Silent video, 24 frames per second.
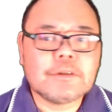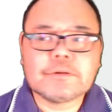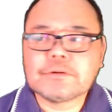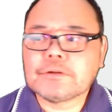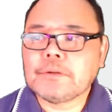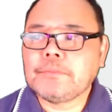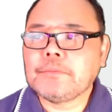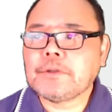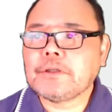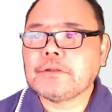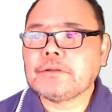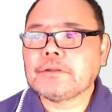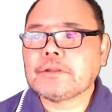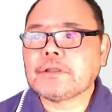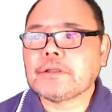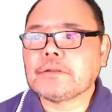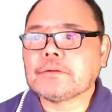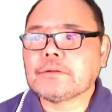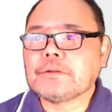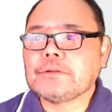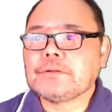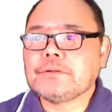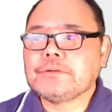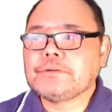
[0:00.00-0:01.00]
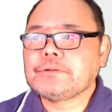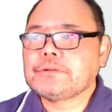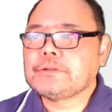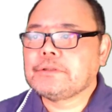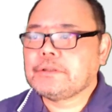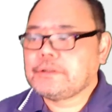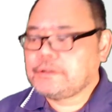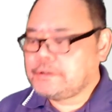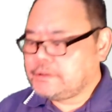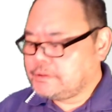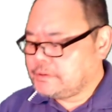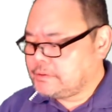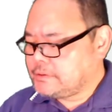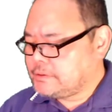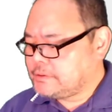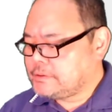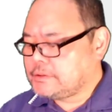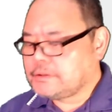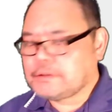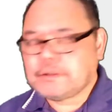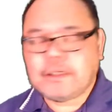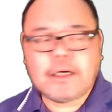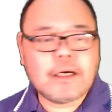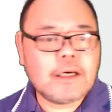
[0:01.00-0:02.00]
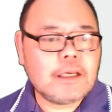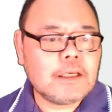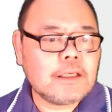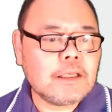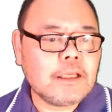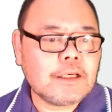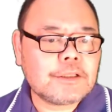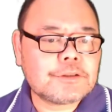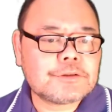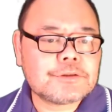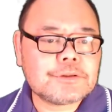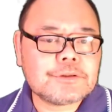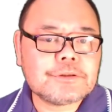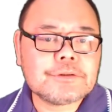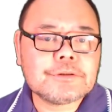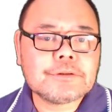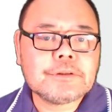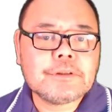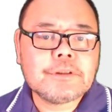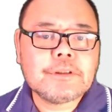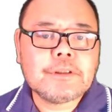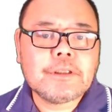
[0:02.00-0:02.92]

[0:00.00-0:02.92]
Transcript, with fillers: So I'm going to conclude this uh, lecture